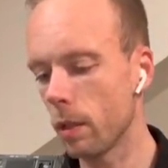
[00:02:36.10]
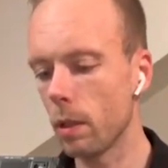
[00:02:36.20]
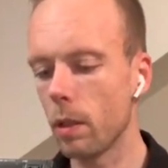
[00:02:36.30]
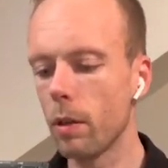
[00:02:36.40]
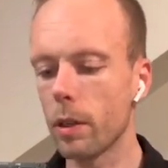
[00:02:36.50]

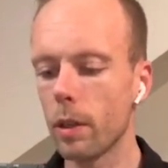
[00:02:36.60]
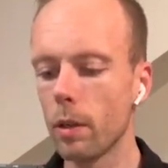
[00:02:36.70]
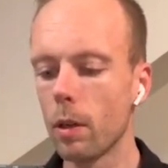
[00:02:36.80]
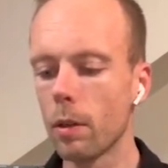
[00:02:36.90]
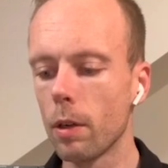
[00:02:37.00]

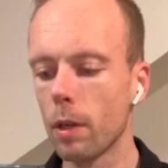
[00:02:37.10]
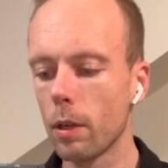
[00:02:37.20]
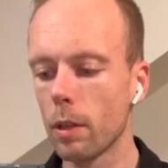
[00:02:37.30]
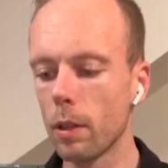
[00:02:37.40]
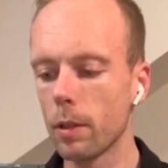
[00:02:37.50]
Stunning
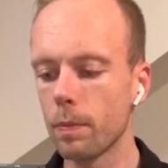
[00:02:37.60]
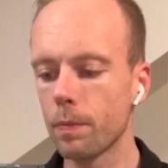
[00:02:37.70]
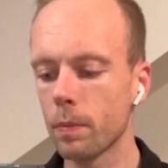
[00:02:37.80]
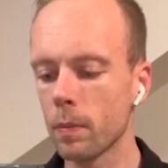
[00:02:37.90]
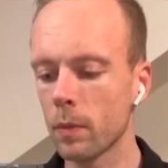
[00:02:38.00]

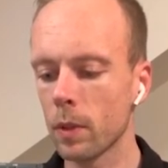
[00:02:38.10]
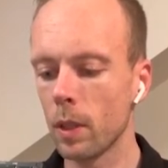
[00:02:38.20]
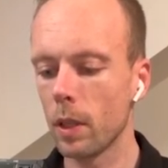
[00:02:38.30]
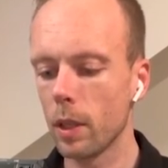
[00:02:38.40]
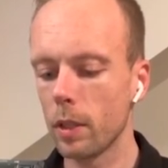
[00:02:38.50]
design.
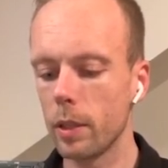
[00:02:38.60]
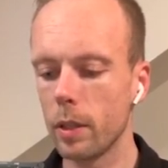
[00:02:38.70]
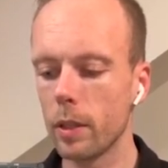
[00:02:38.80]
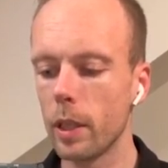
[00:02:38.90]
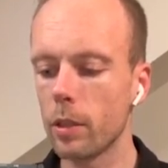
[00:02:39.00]
That's
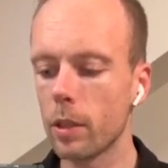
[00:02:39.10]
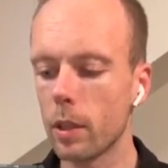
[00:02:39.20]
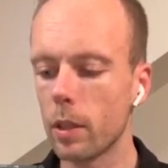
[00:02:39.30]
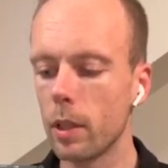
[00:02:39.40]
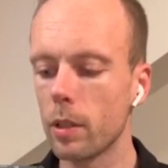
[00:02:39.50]
all I can
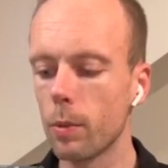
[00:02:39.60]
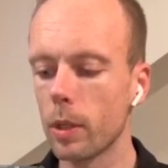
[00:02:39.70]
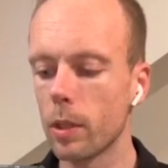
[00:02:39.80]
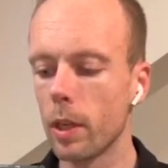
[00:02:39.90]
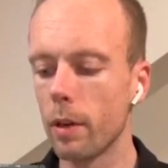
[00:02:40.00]
say. This
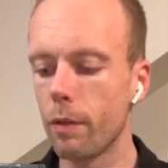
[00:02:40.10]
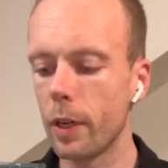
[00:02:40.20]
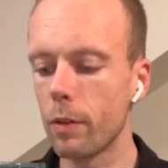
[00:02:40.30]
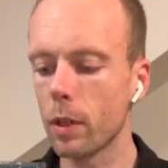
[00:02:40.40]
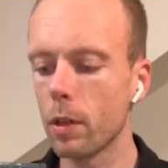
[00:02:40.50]
was the
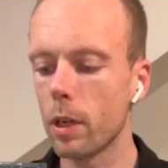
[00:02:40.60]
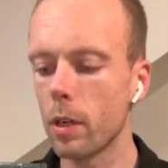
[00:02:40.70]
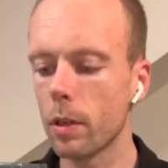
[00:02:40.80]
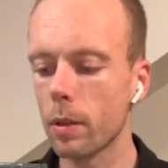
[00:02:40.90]
veteran card,